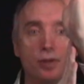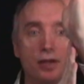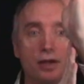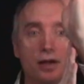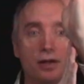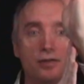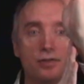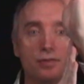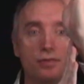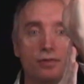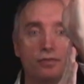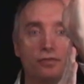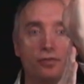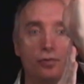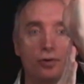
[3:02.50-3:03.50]
because of the
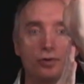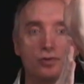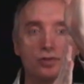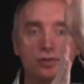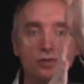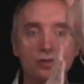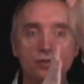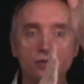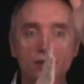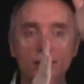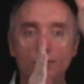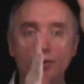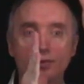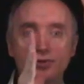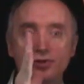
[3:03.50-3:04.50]
forces, they
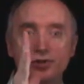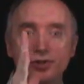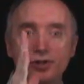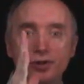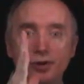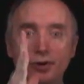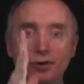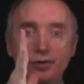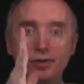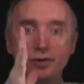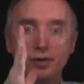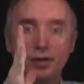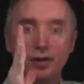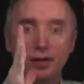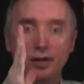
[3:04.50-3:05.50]
were sheared
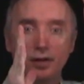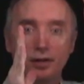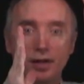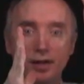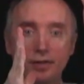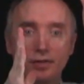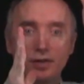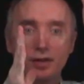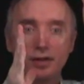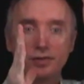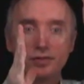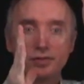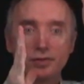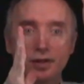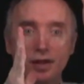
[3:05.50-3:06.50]
like
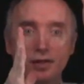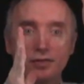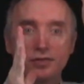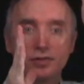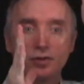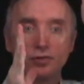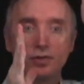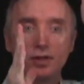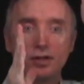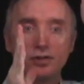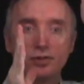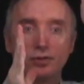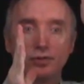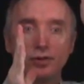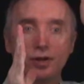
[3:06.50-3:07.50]
this. And so
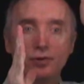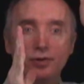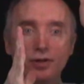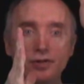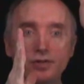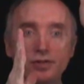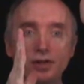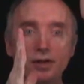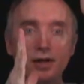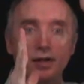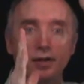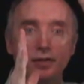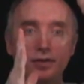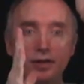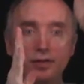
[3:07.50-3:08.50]
that you'll notice
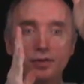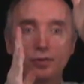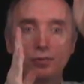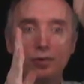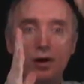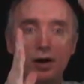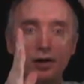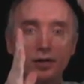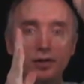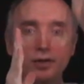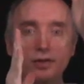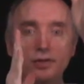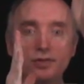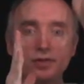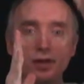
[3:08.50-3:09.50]
that the rock
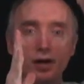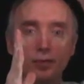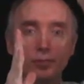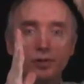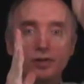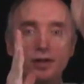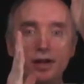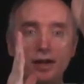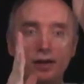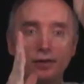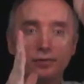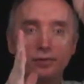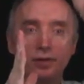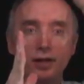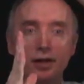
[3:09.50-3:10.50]
is up and
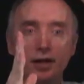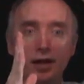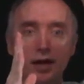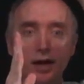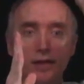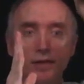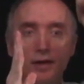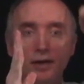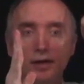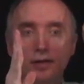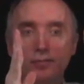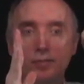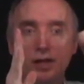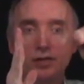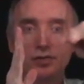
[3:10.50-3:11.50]
down, and then
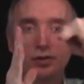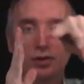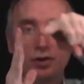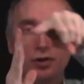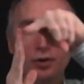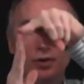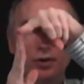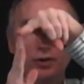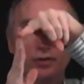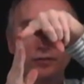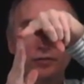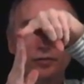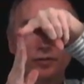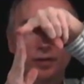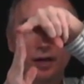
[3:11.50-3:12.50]
it makes a
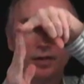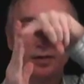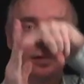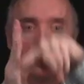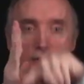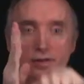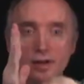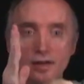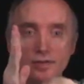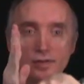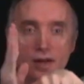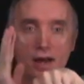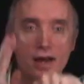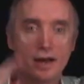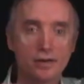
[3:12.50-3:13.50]
curve, and then it does
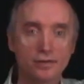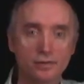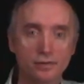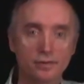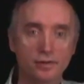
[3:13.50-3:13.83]
that.